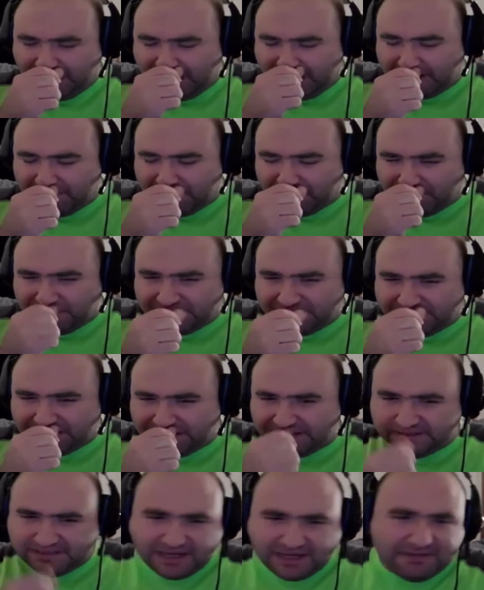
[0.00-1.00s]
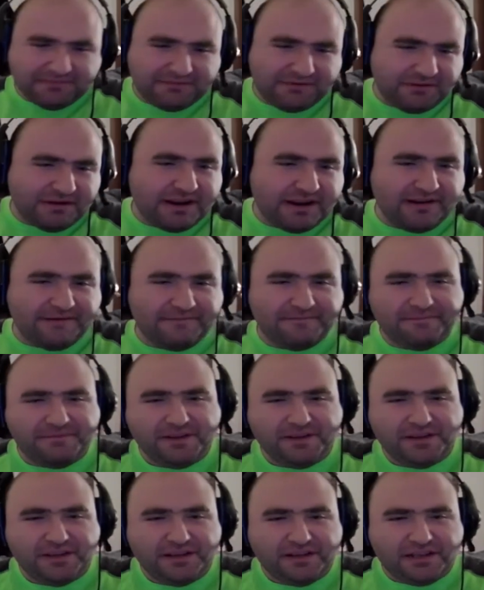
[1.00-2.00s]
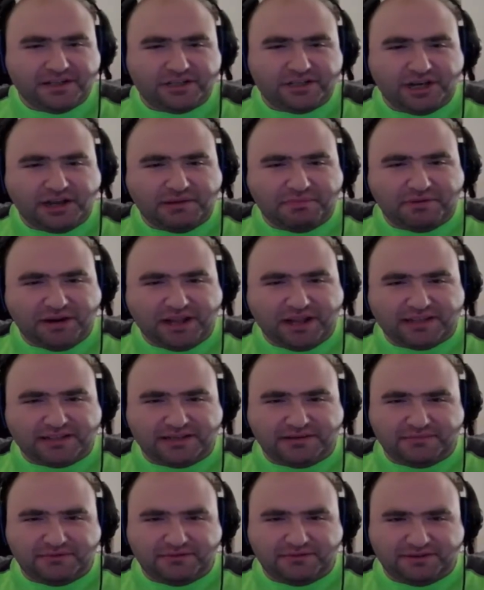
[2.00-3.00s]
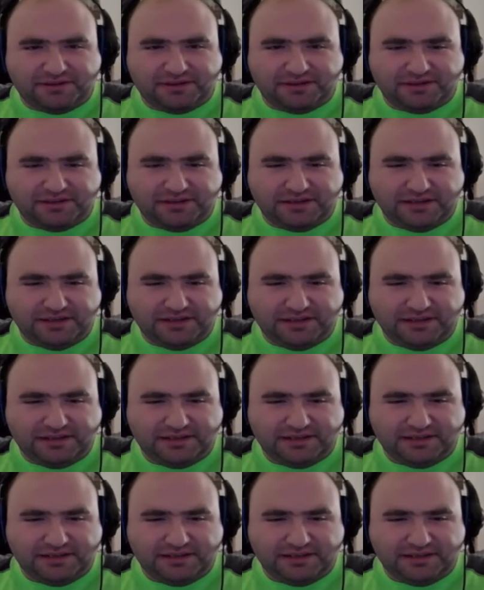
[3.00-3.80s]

Animal instincts. Yep, you're right. Yeah, Chopper has animal instincts. Yeah.